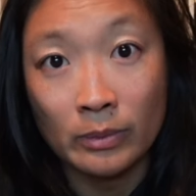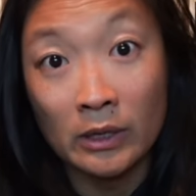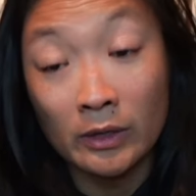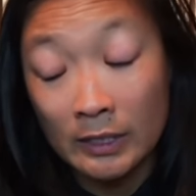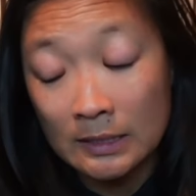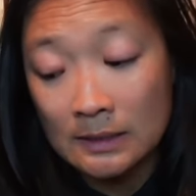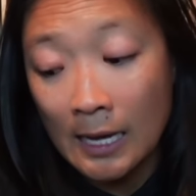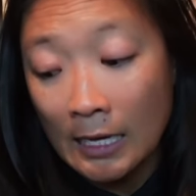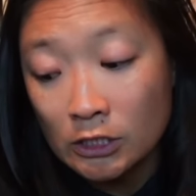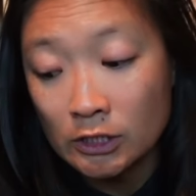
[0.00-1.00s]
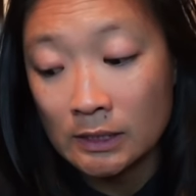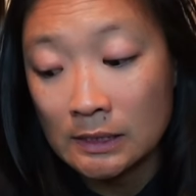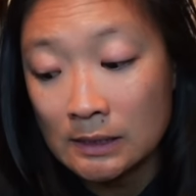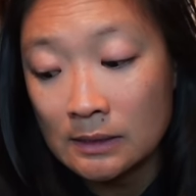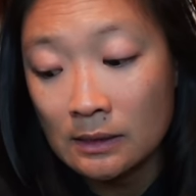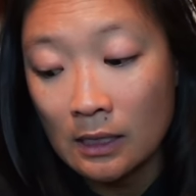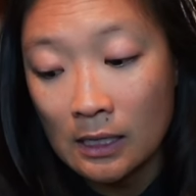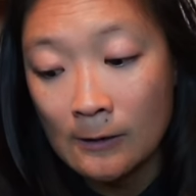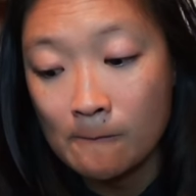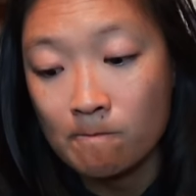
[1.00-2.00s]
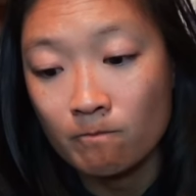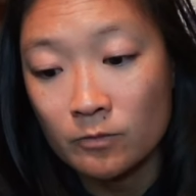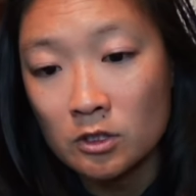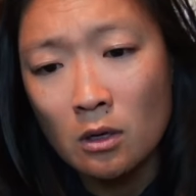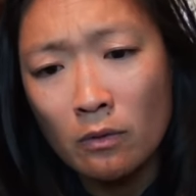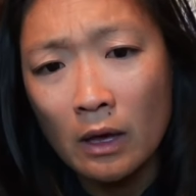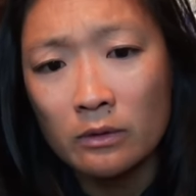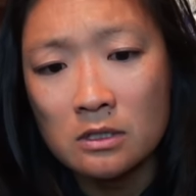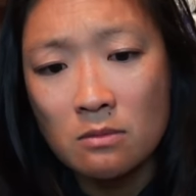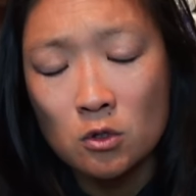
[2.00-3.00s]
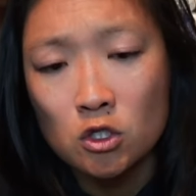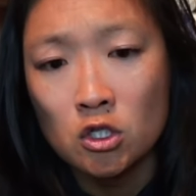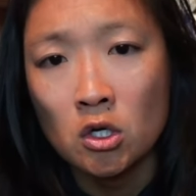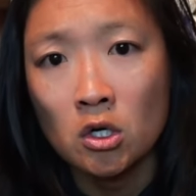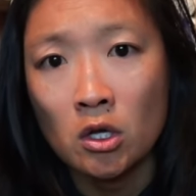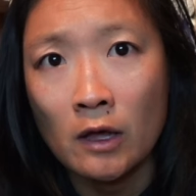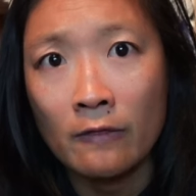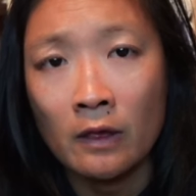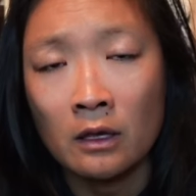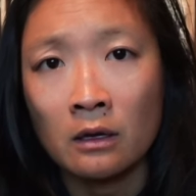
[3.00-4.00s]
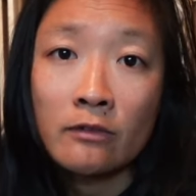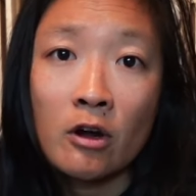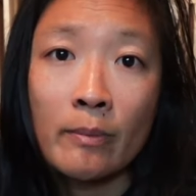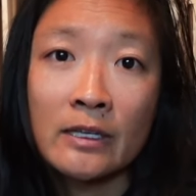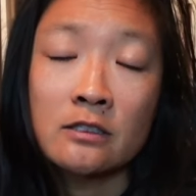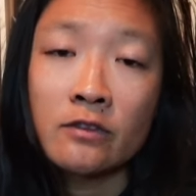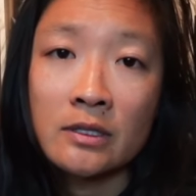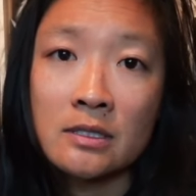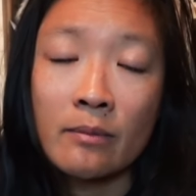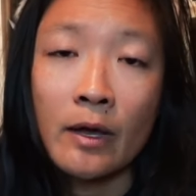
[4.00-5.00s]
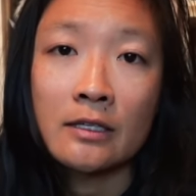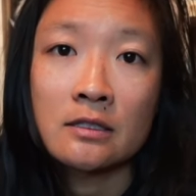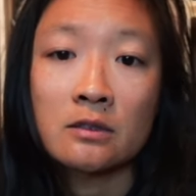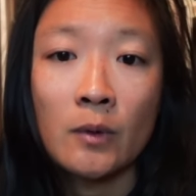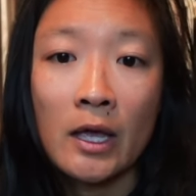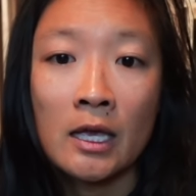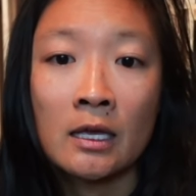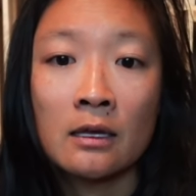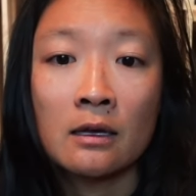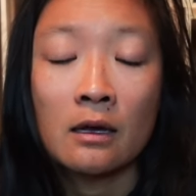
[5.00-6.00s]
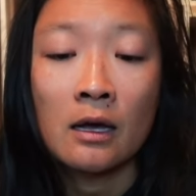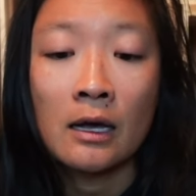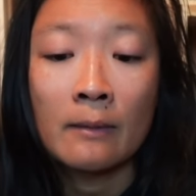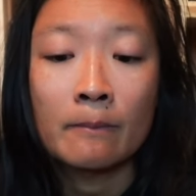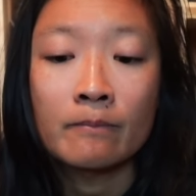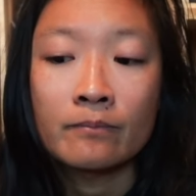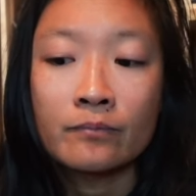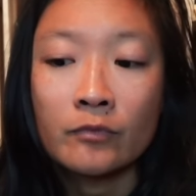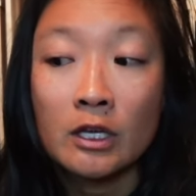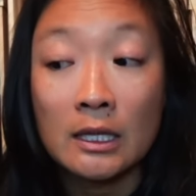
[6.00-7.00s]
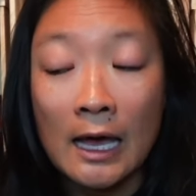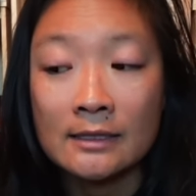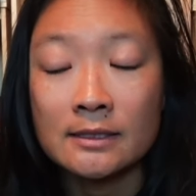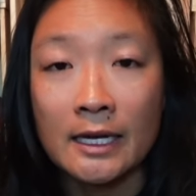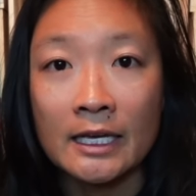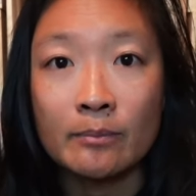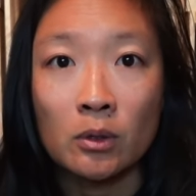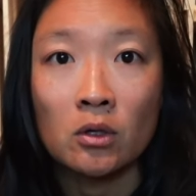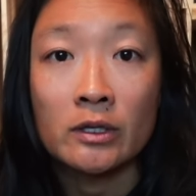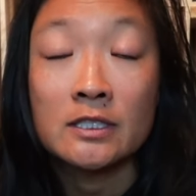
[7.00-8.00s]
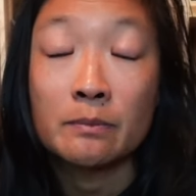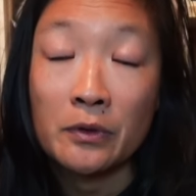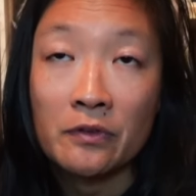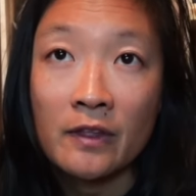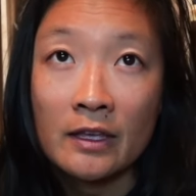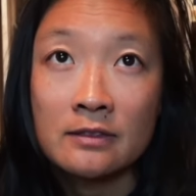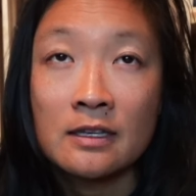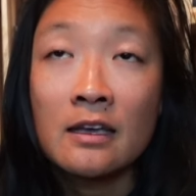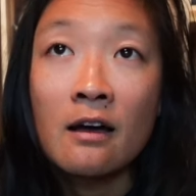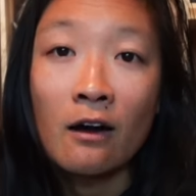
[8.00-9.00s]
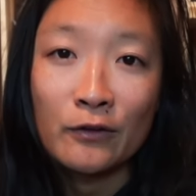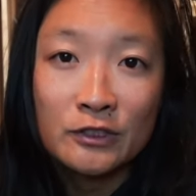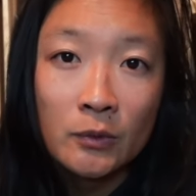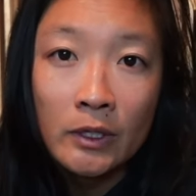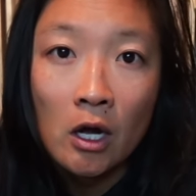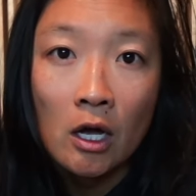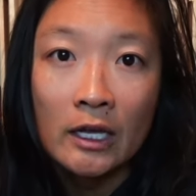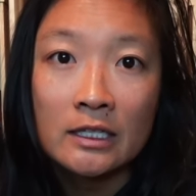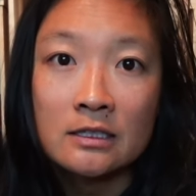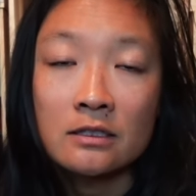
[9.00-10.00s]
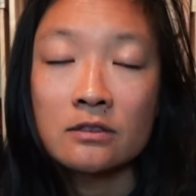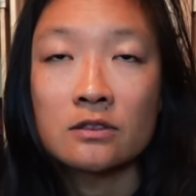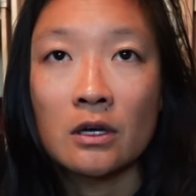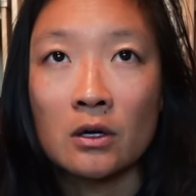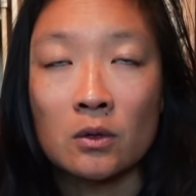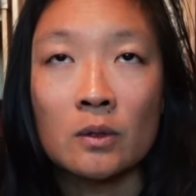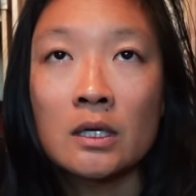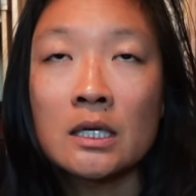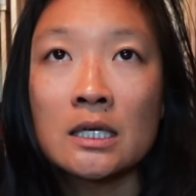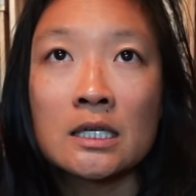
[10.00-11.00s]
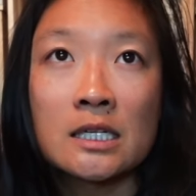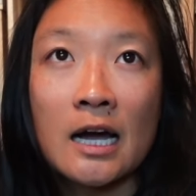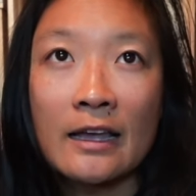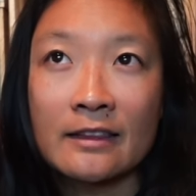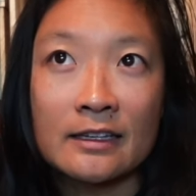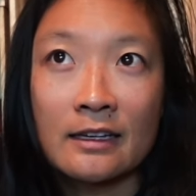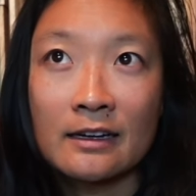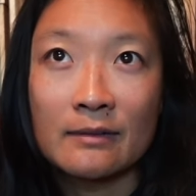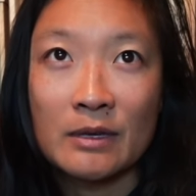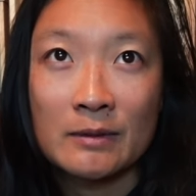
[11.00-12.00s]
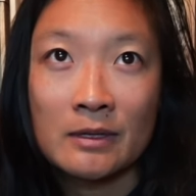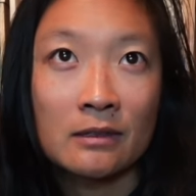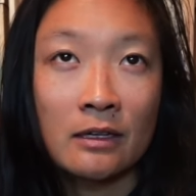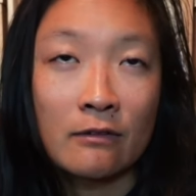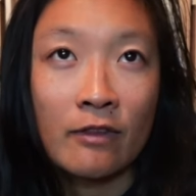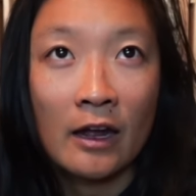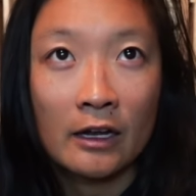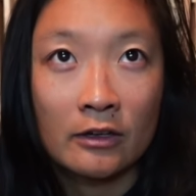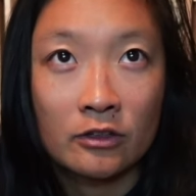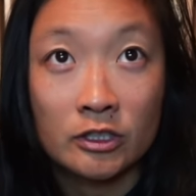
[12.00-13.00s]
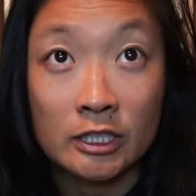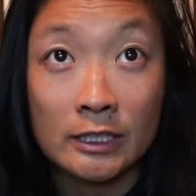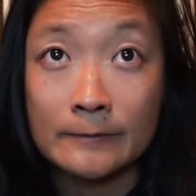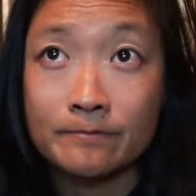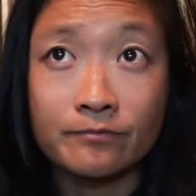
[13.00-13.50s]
bury his ashes. So that was emotional. And then one of our best friends that passed away last April, his birthday's also in August, so I think maybe a lot of that energy